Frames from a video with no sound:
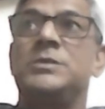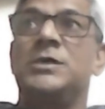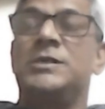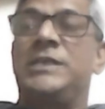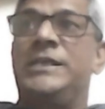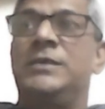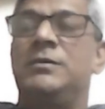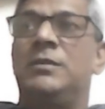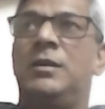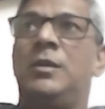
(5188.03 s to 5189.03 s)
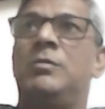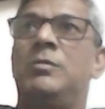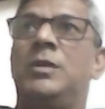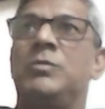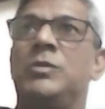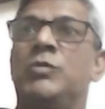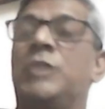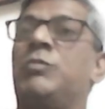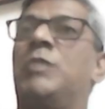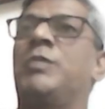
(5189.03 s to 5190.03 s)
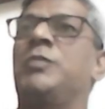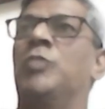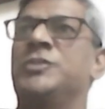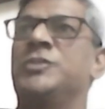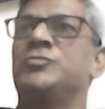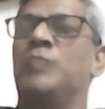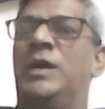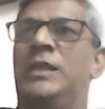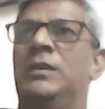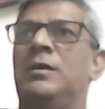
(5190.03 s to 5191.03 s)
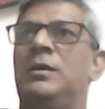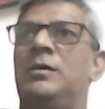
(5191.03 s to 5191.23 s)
curtly, loudly, where were you all this while?